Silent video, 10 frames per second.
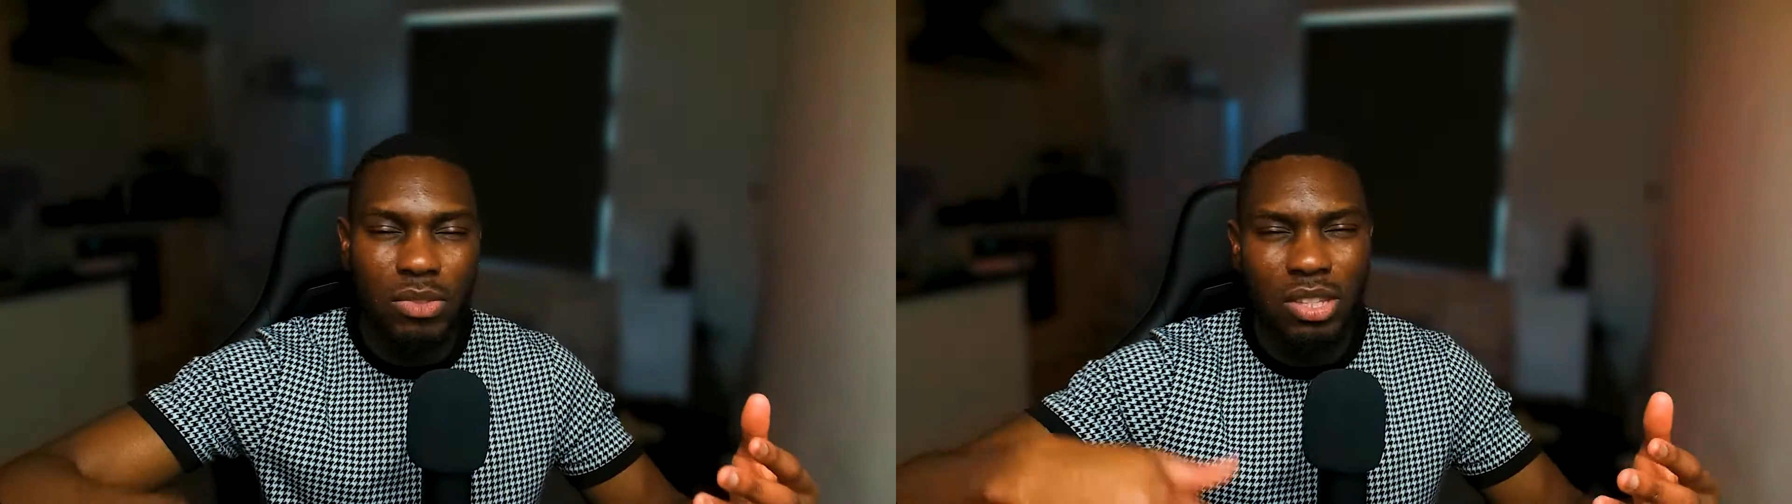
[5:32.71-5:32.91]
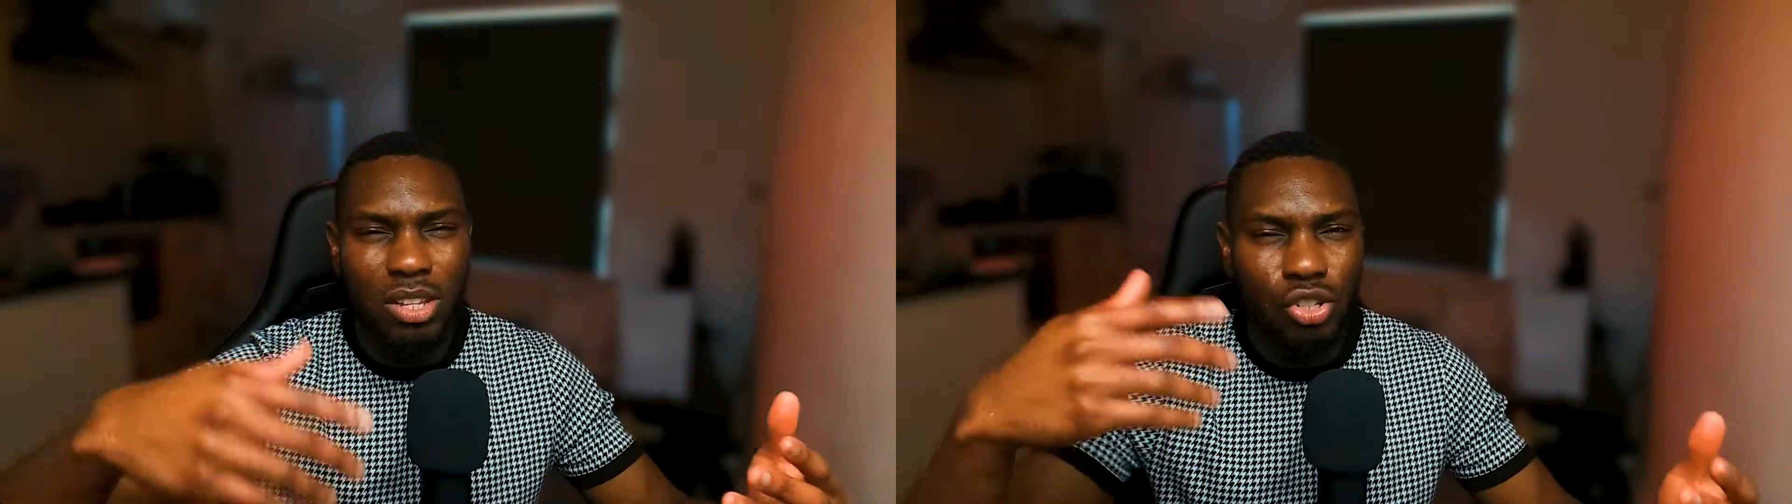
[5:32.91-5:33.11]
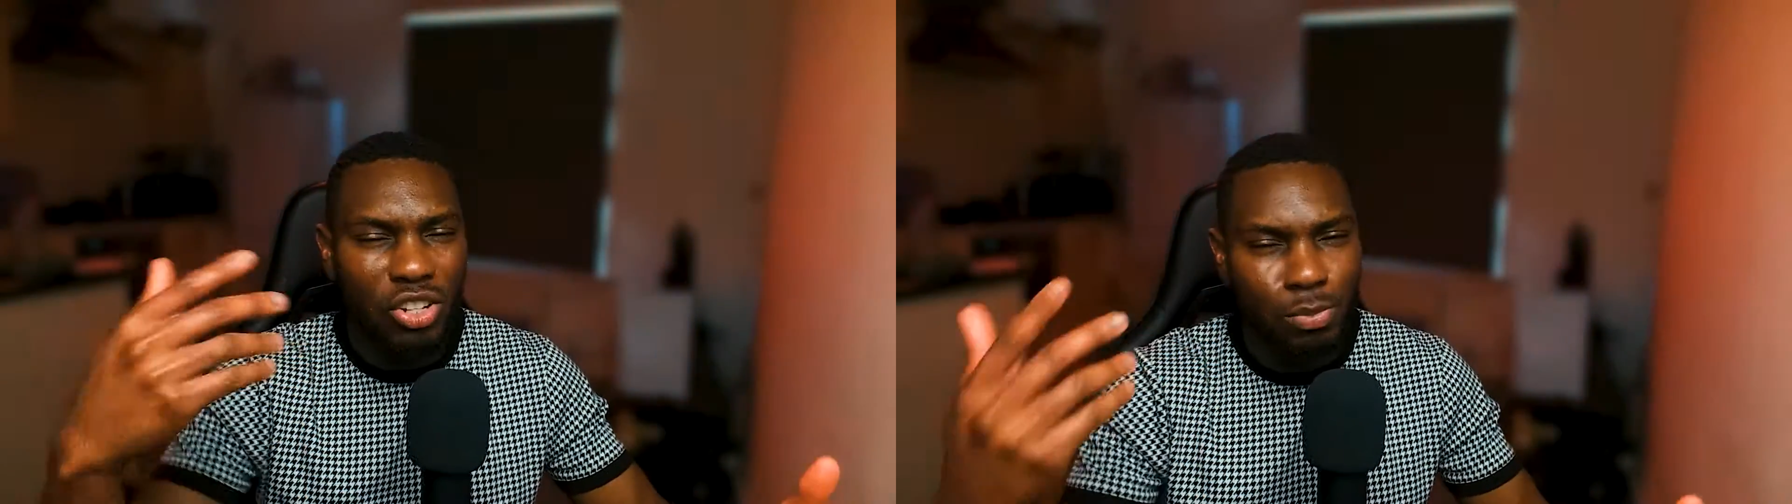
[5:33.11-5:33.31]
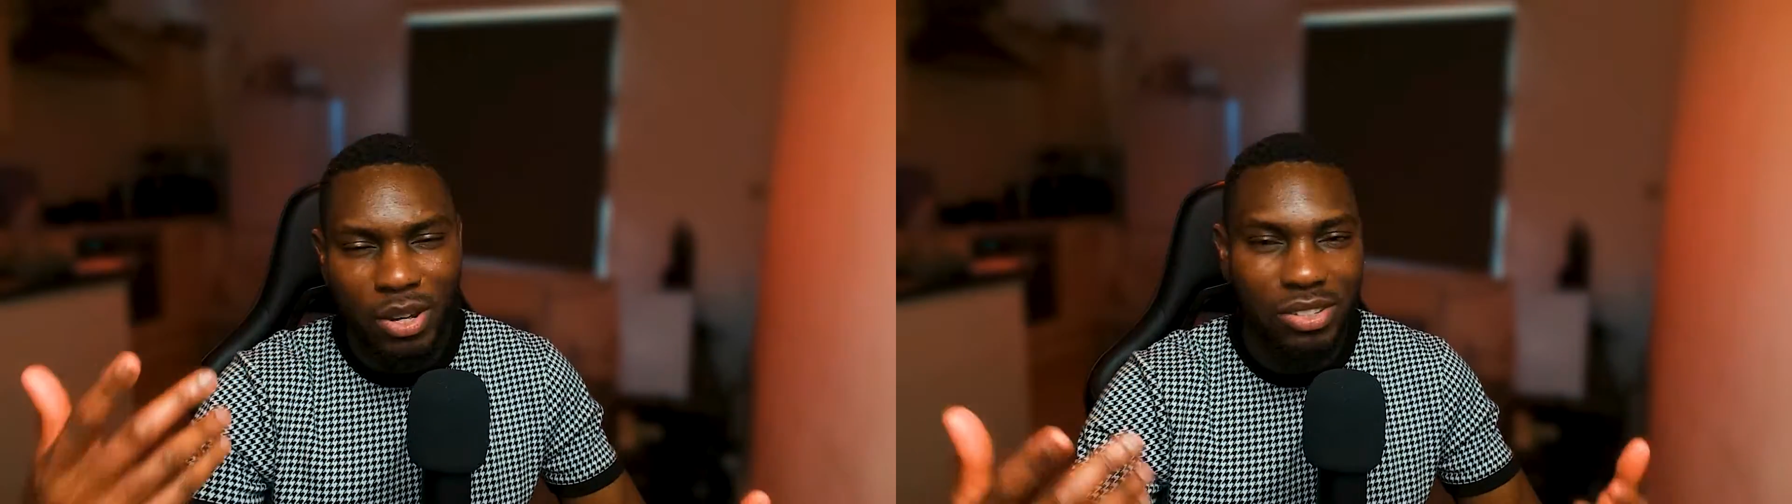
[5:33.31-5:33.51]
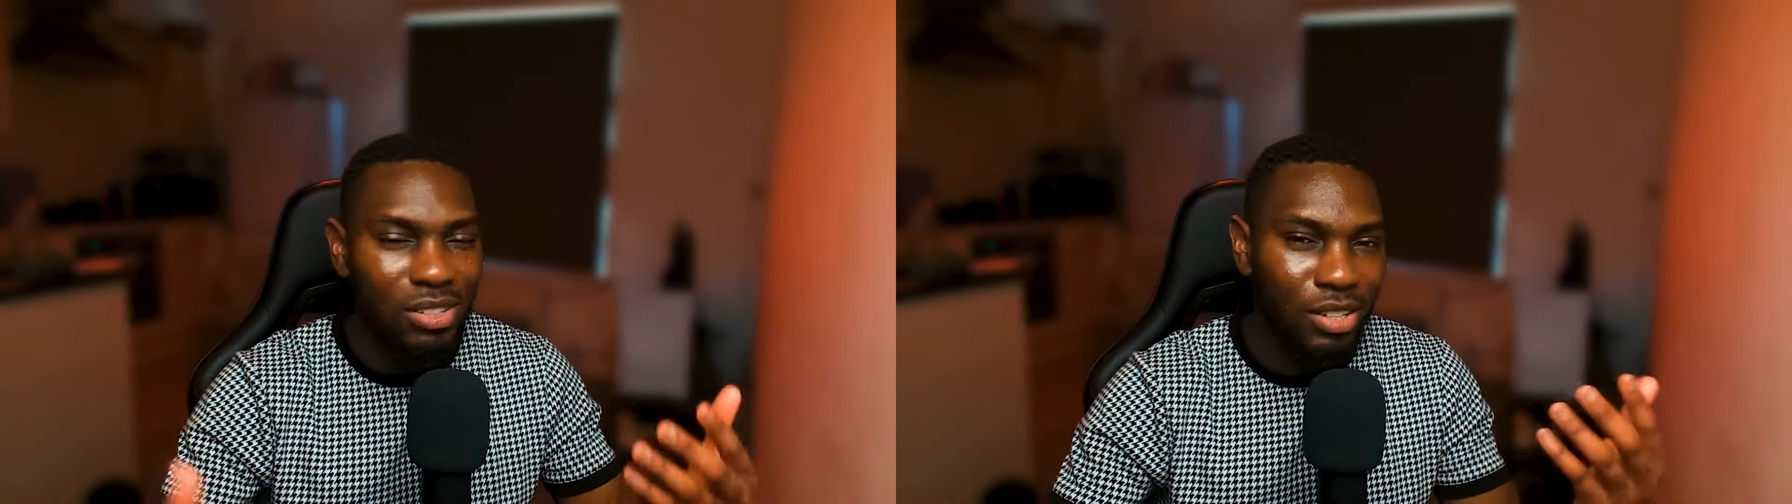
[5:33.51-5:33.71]
the
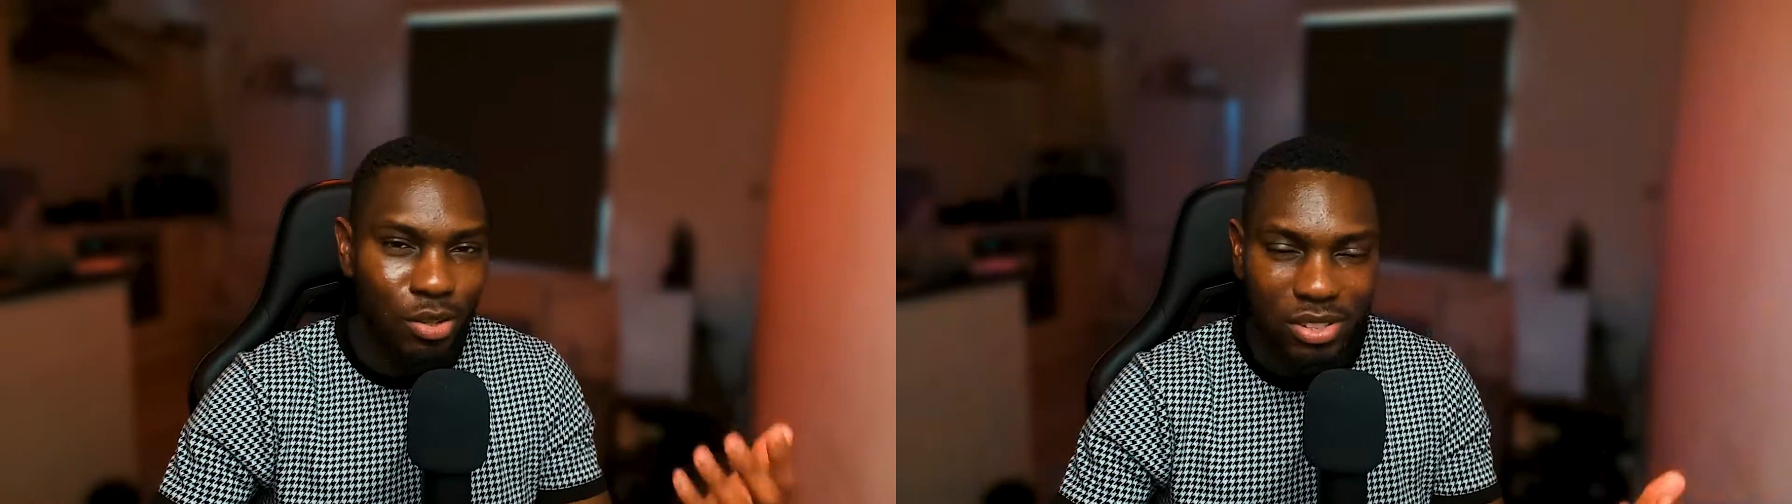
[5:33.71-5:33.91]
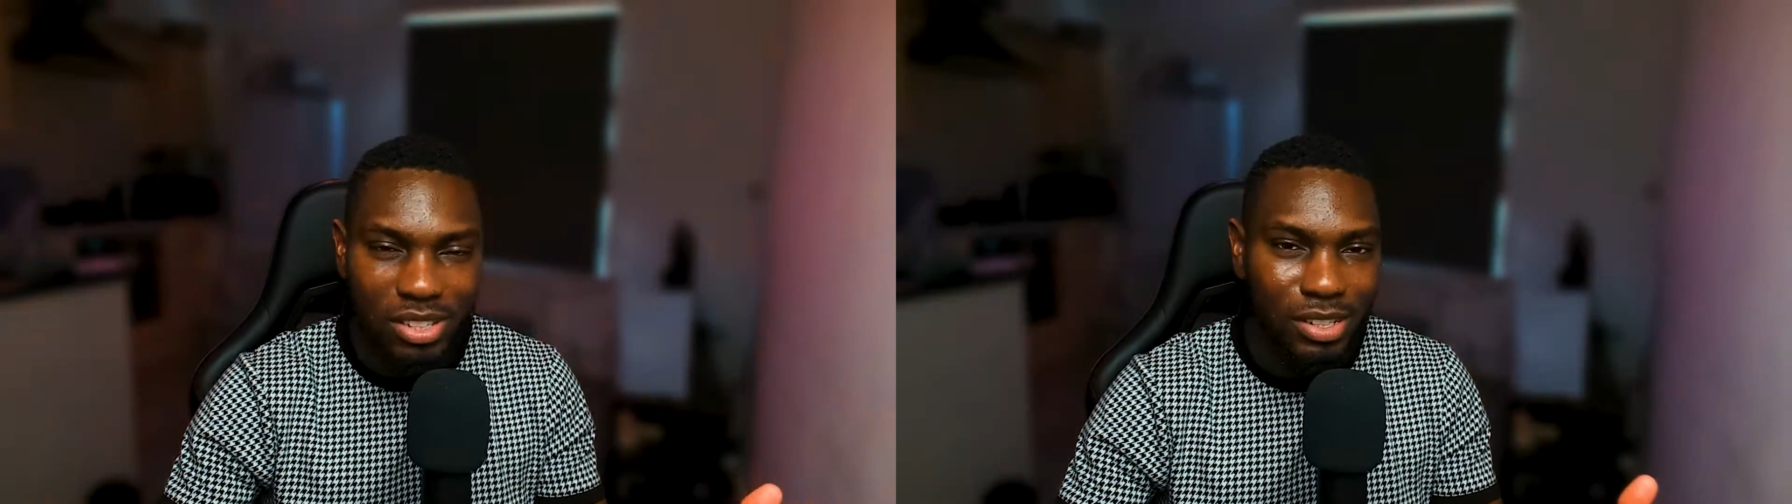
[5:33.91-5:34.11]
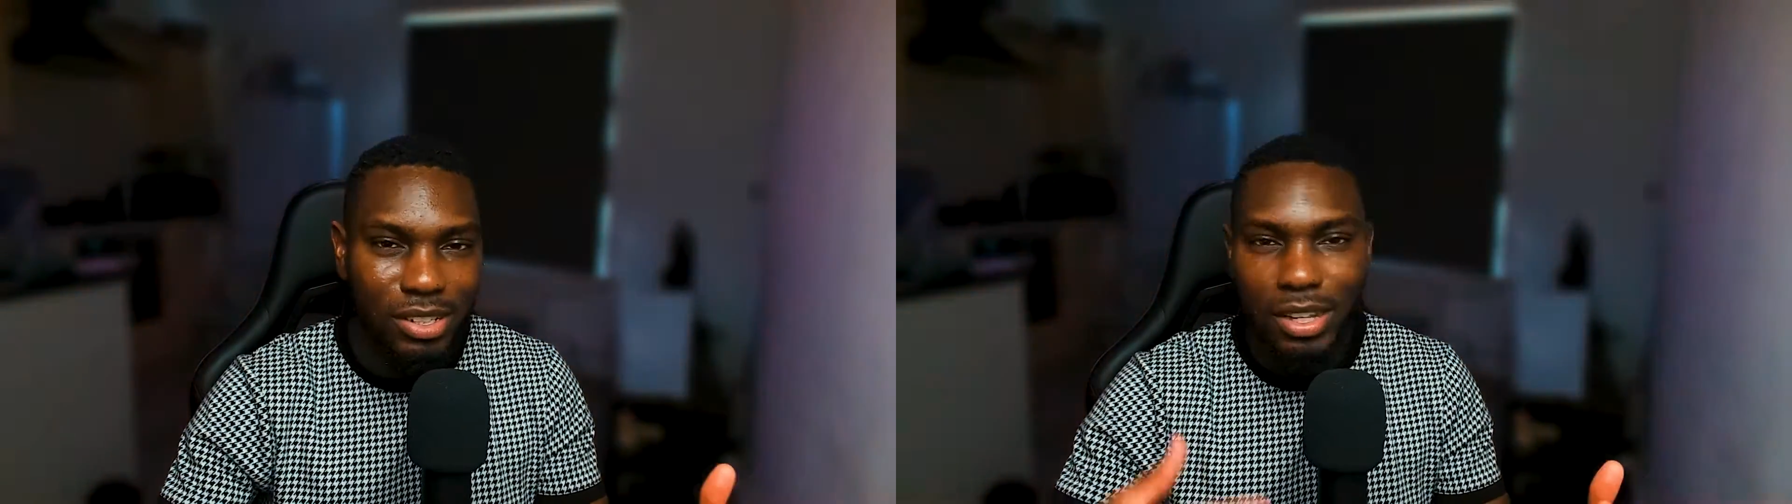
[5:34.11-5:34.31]
Trespasser DLC,